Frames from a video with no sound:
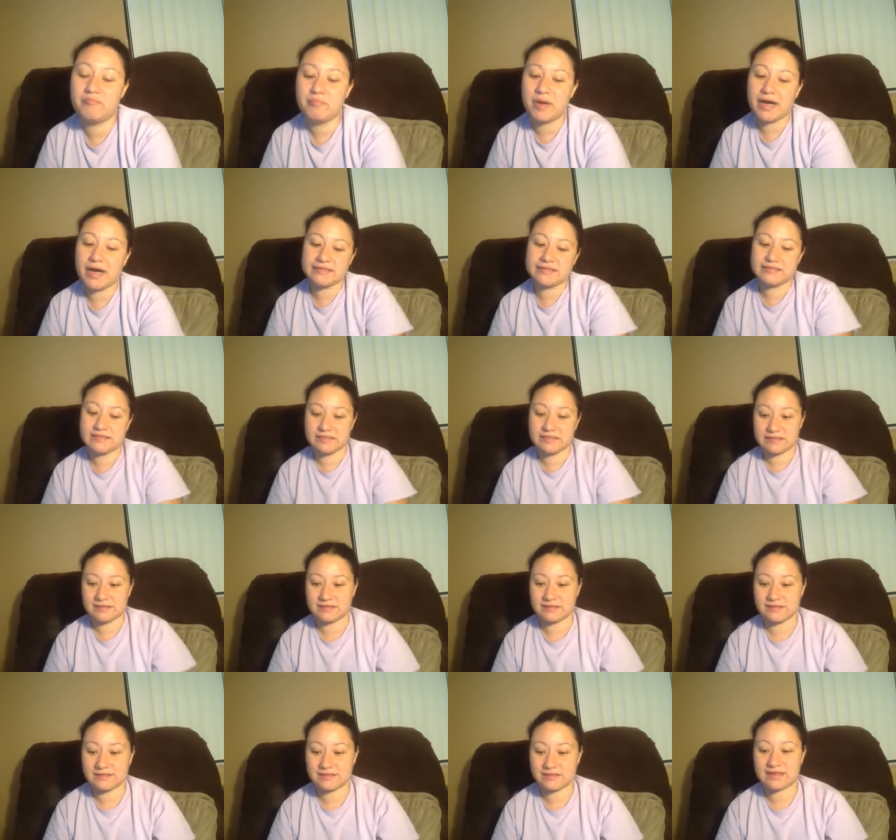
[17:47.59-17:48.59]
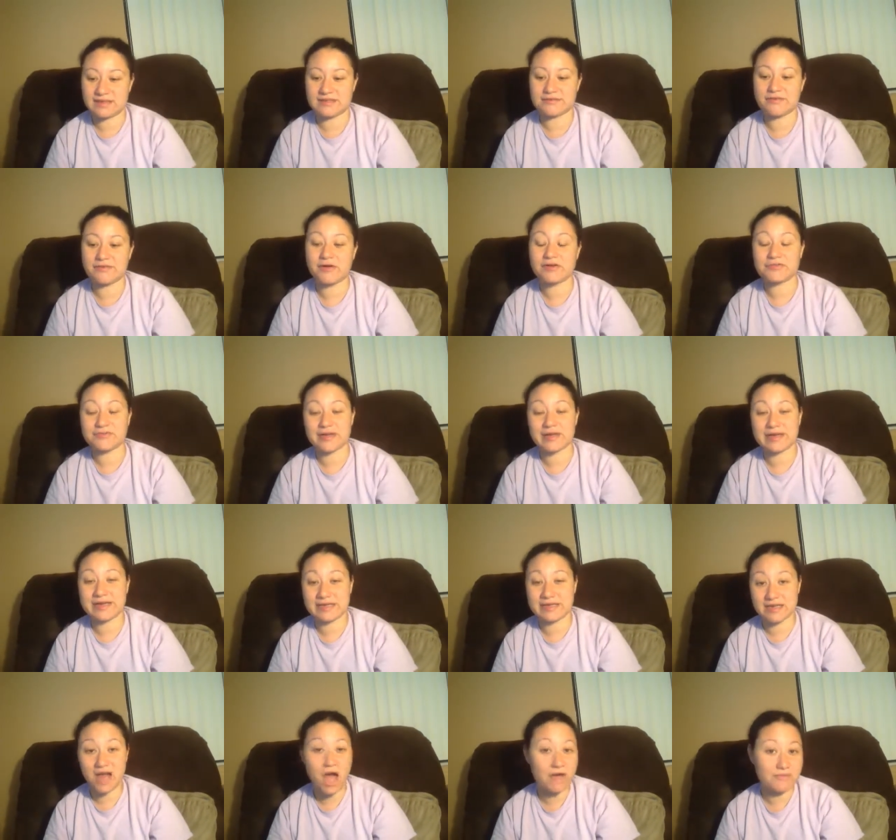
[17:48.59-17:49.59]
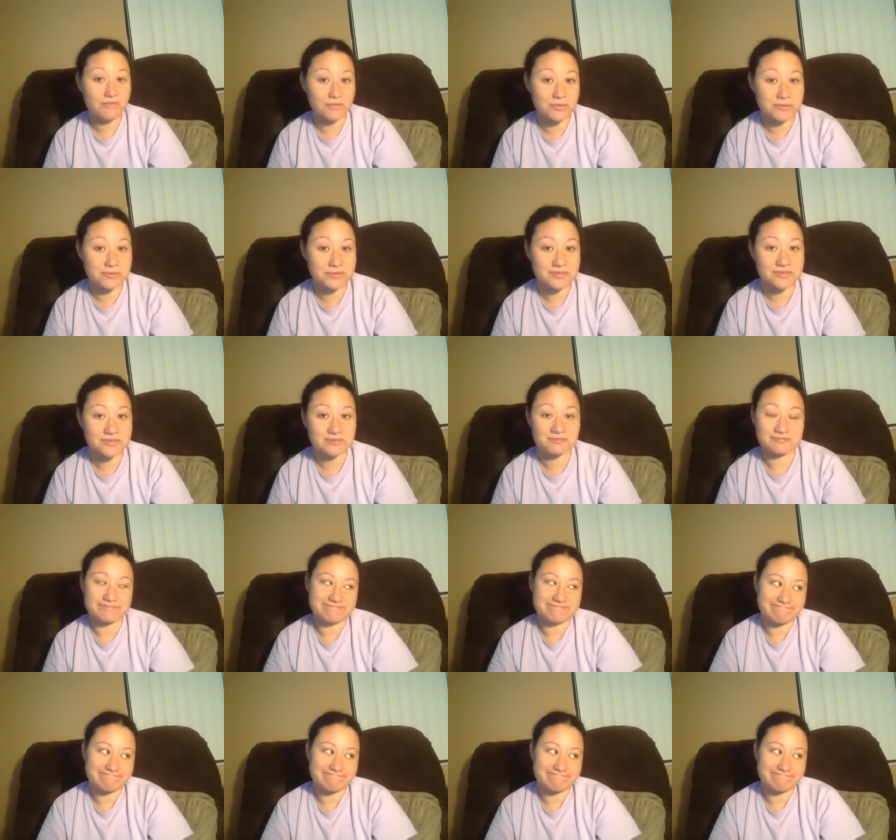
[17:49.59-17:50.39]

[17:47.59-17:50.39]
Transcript: But as far as writing novels,